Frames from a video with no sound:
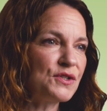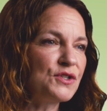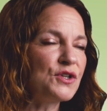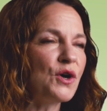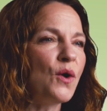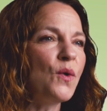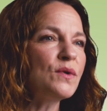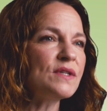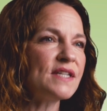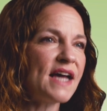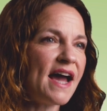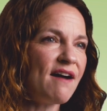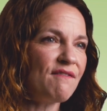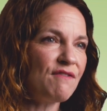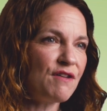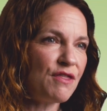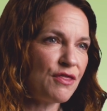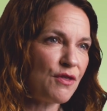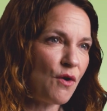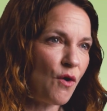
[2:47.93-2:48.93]
don't
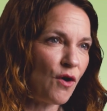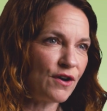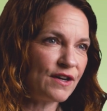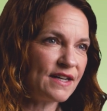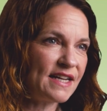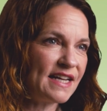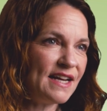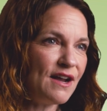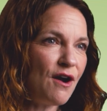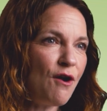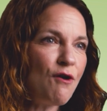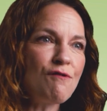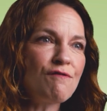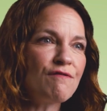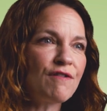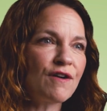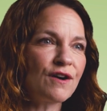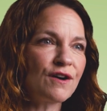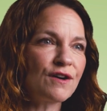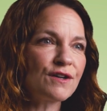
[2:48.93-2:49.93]
have authority
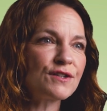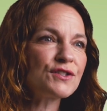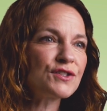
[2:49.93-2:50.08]
over